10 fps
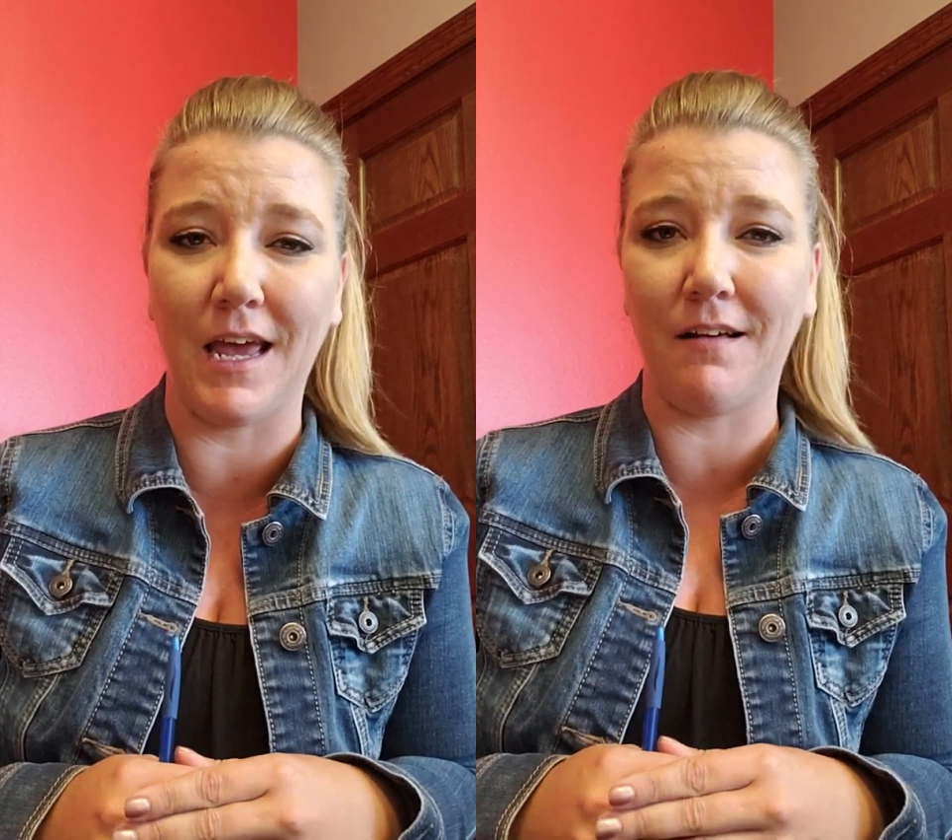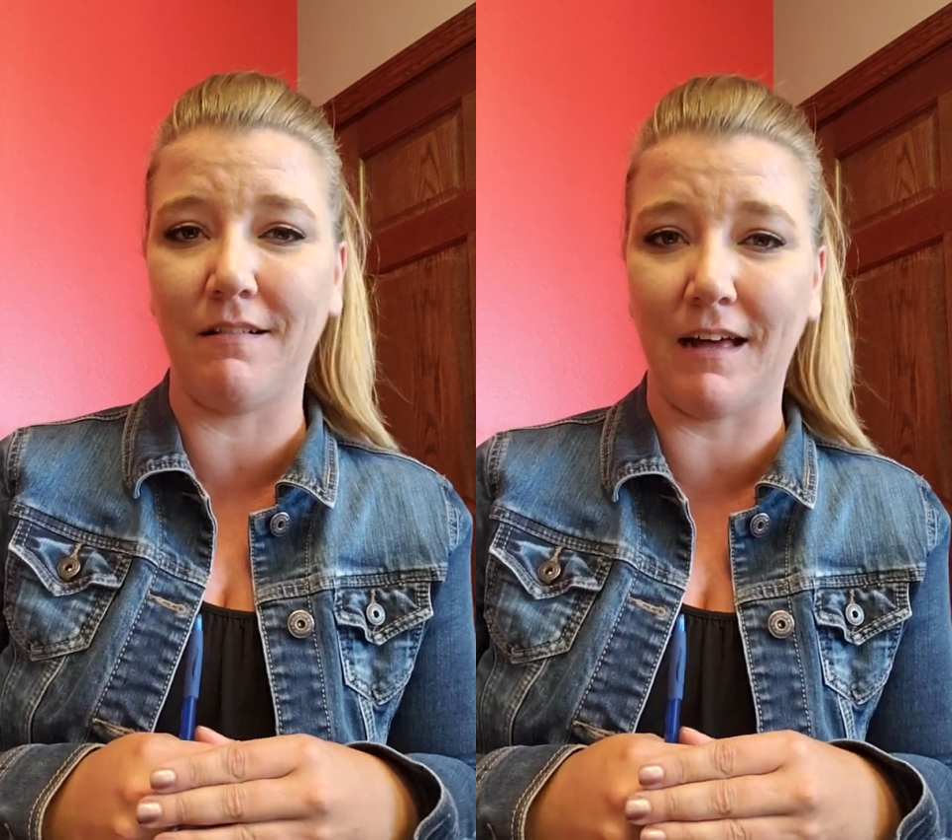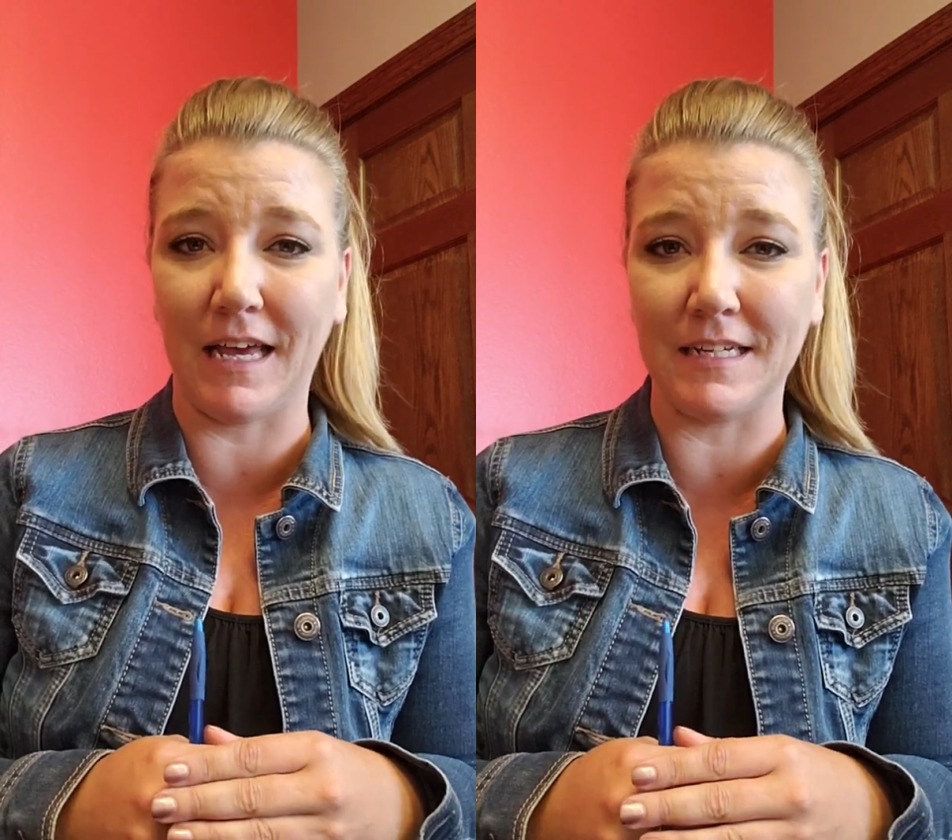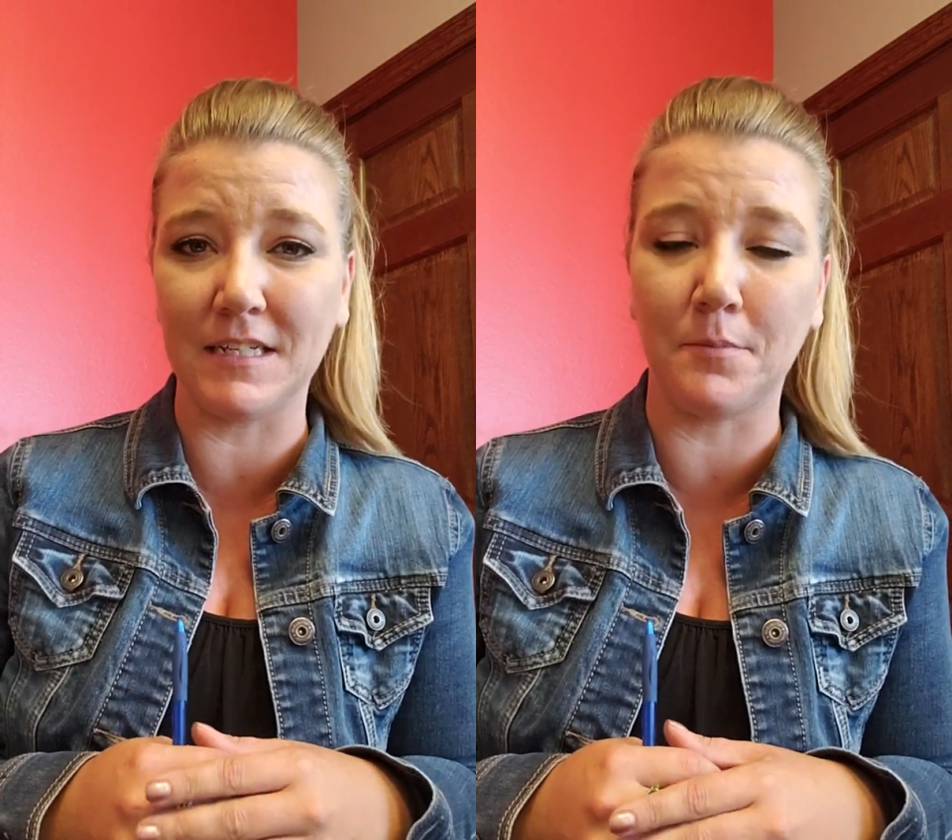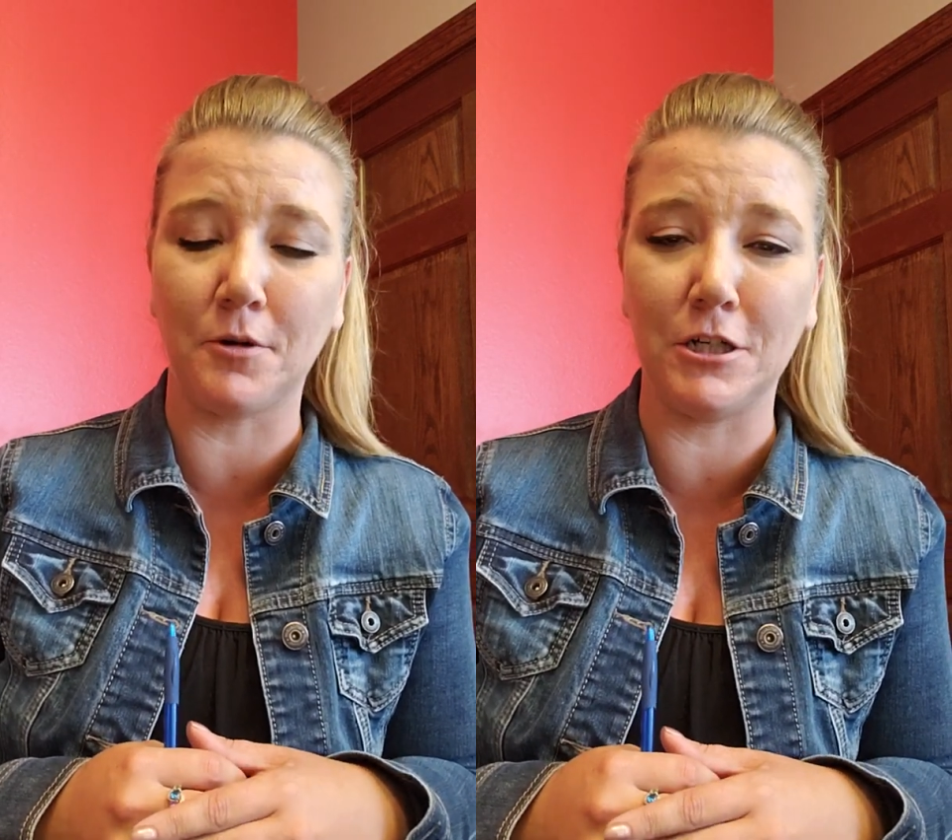a client
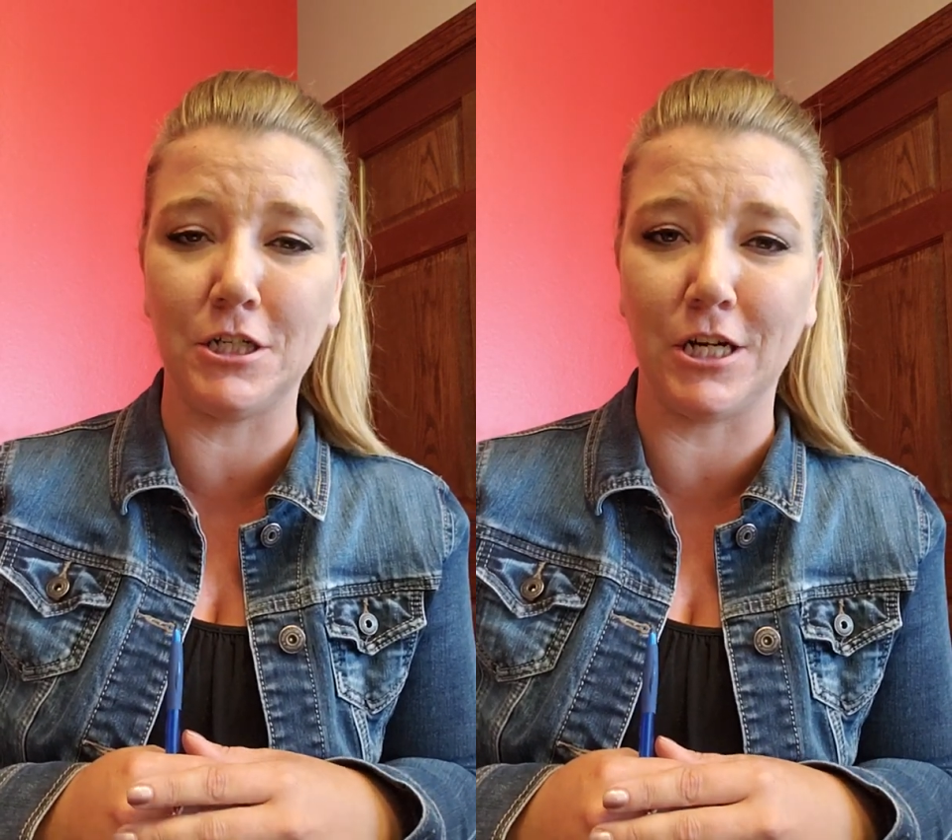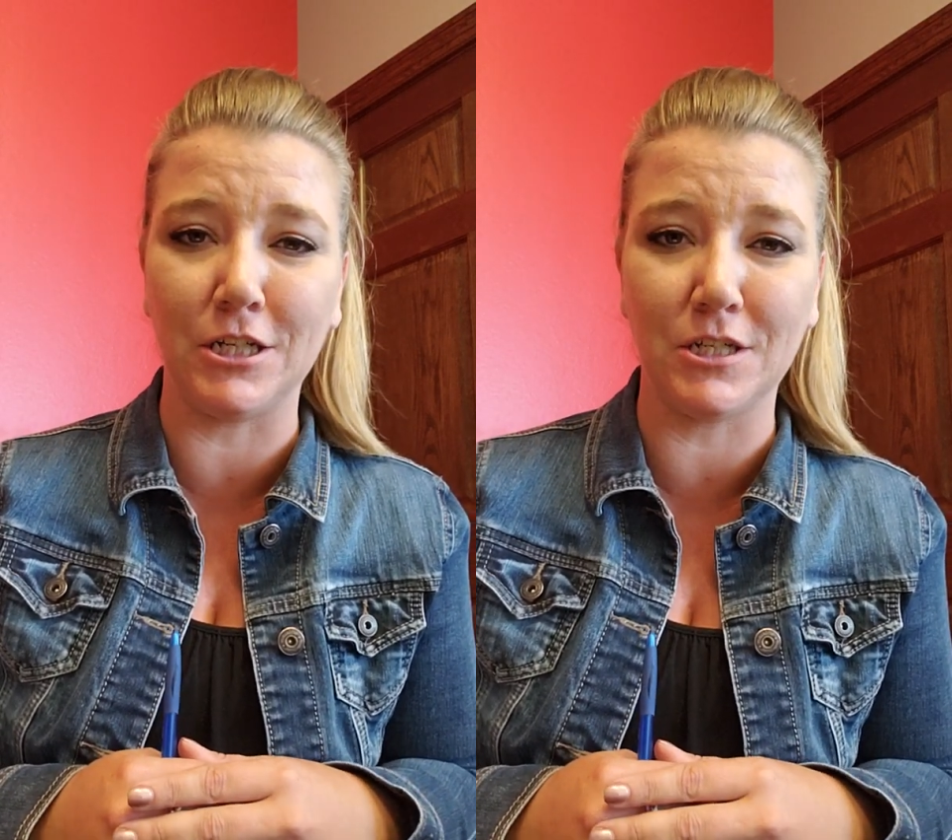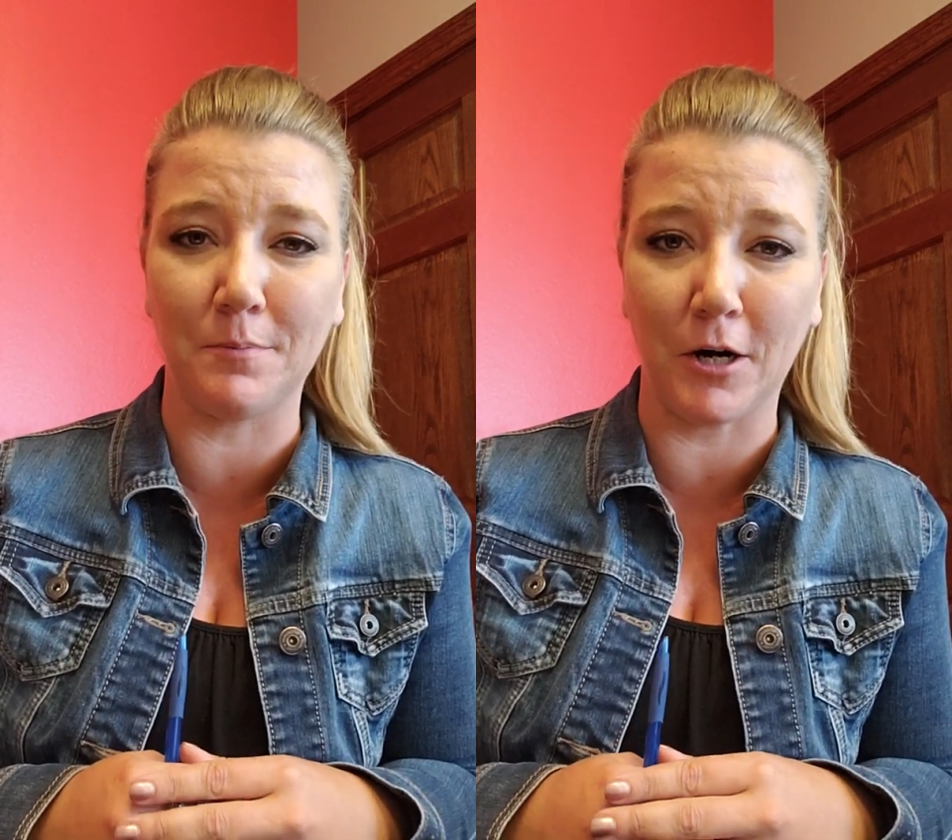appreciation